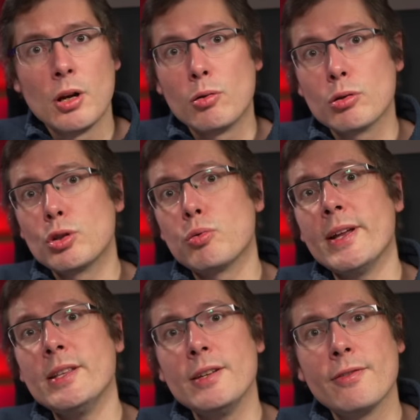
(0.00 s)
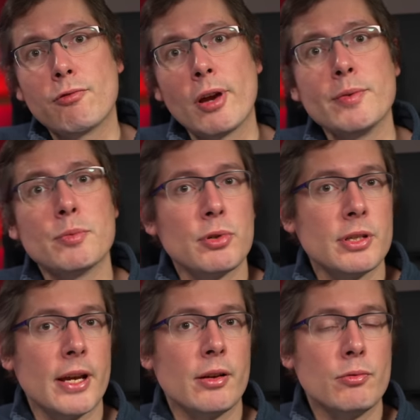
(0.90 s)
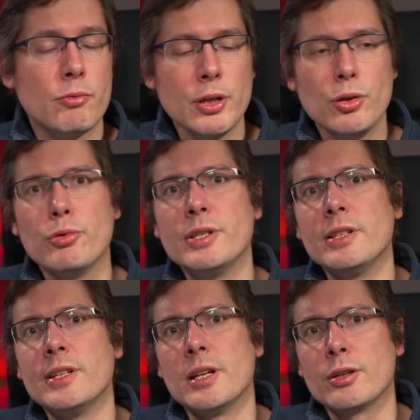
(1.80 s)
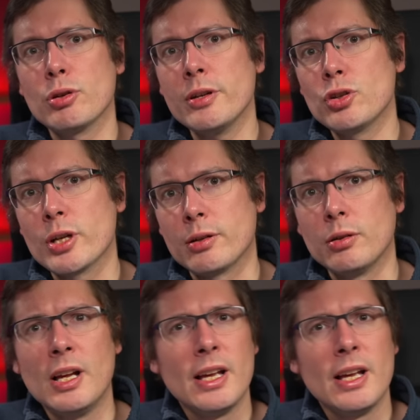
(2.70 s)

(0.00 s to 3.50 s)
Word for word: or 20 frames per second when using the electronic shutter.